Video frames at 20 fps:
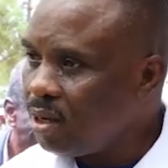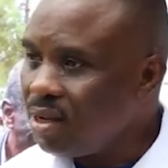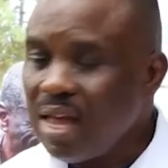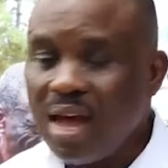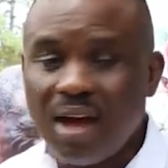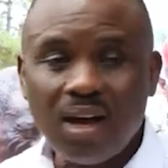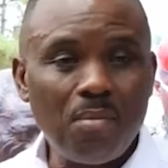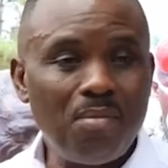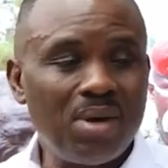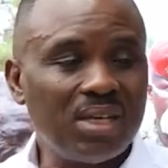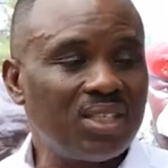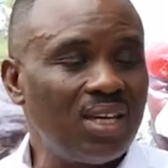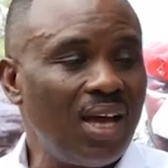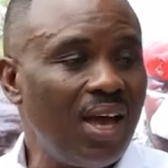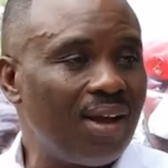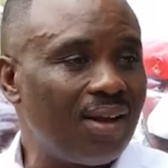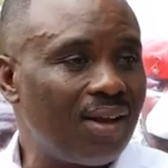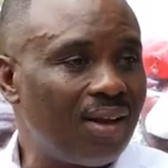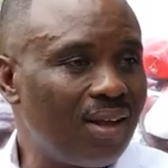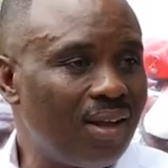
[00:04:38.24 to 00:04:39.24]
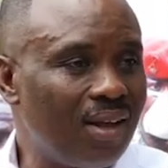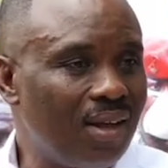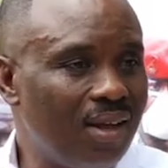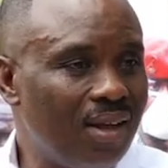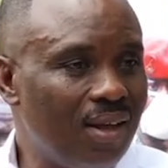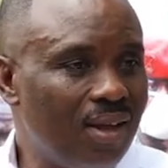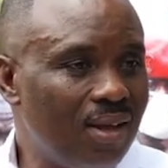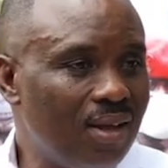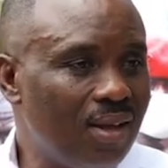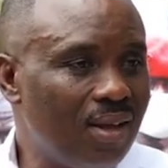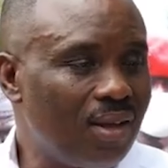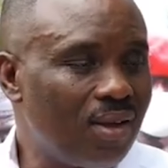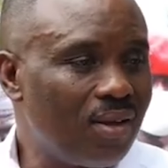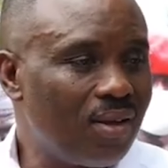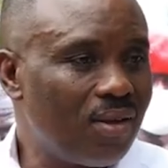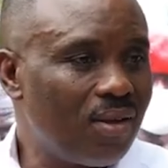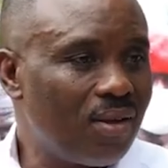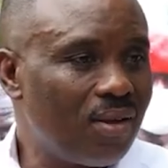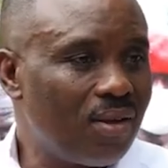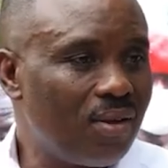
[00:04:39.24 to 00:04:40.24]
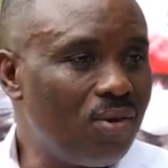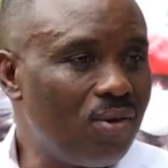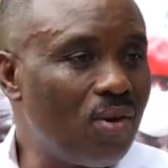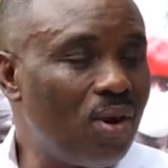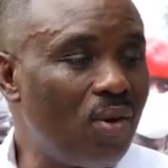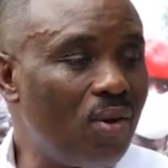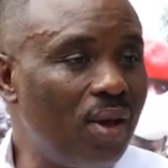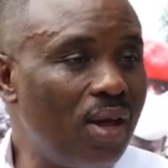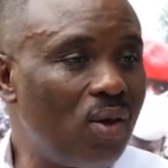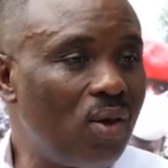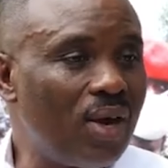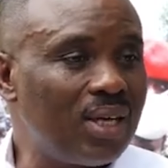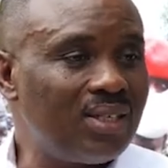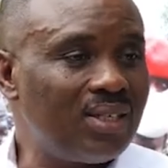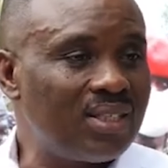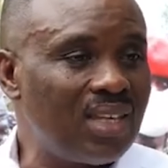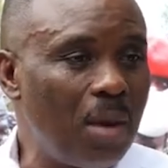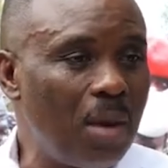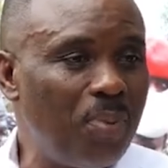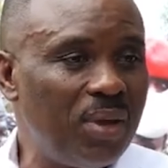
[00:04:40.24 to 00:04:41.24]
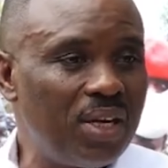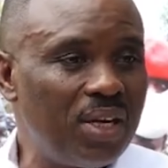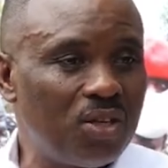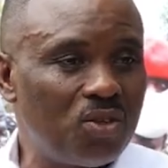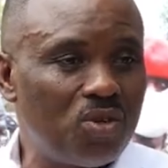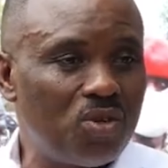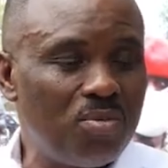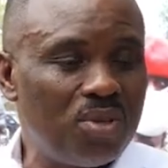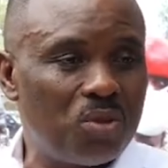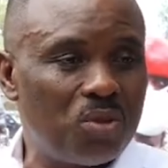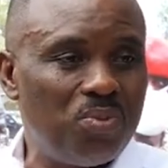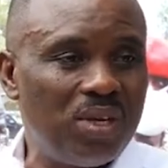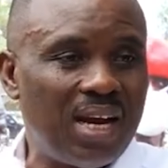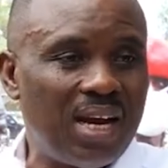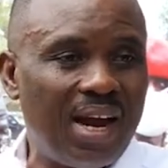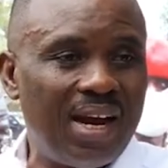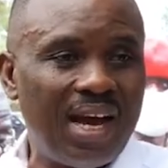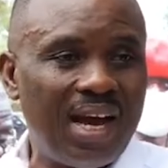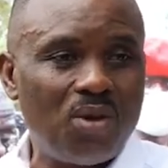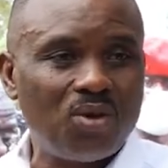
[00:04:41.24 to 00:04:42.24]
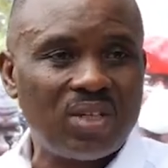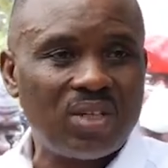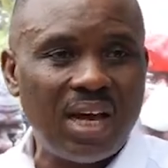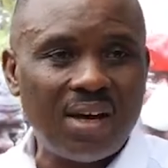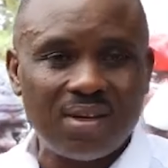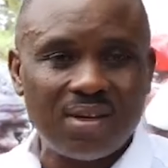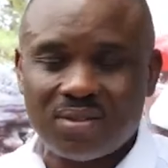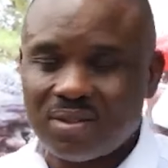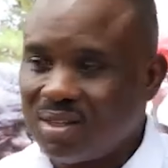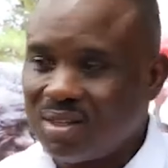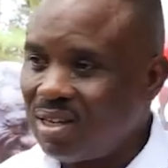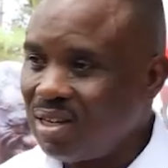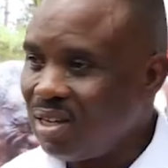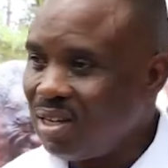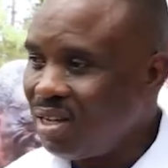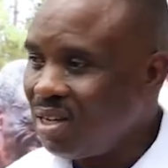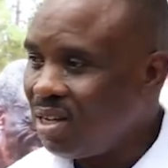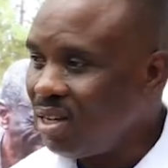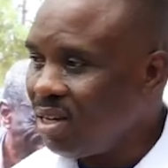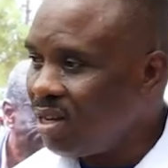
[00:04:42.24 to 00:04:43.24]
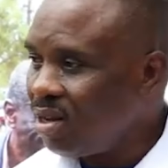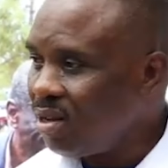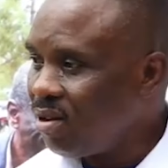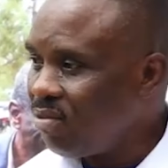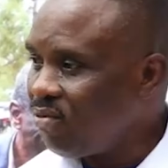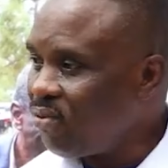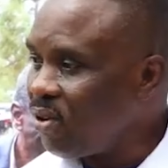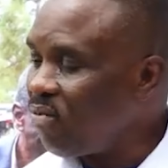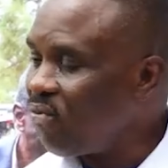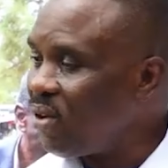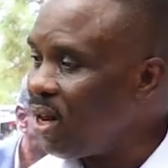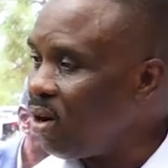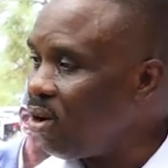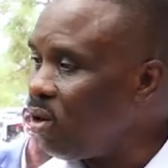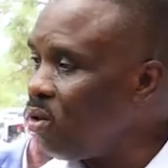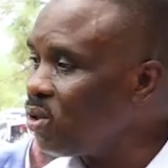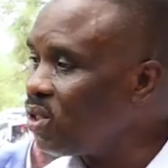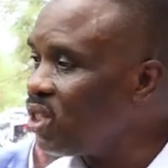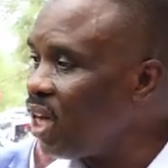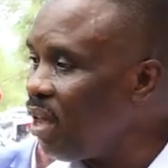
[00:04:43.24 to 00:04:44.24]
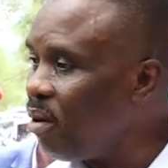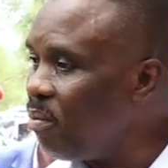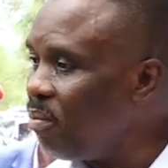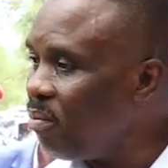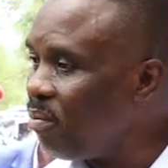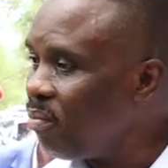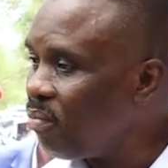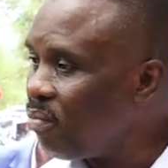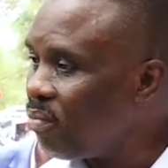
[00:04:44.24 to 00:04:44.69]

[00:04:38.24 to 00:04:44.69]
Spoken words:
Riek Machar, you are aware what is happening to him. He's been under house arrest for a very long time.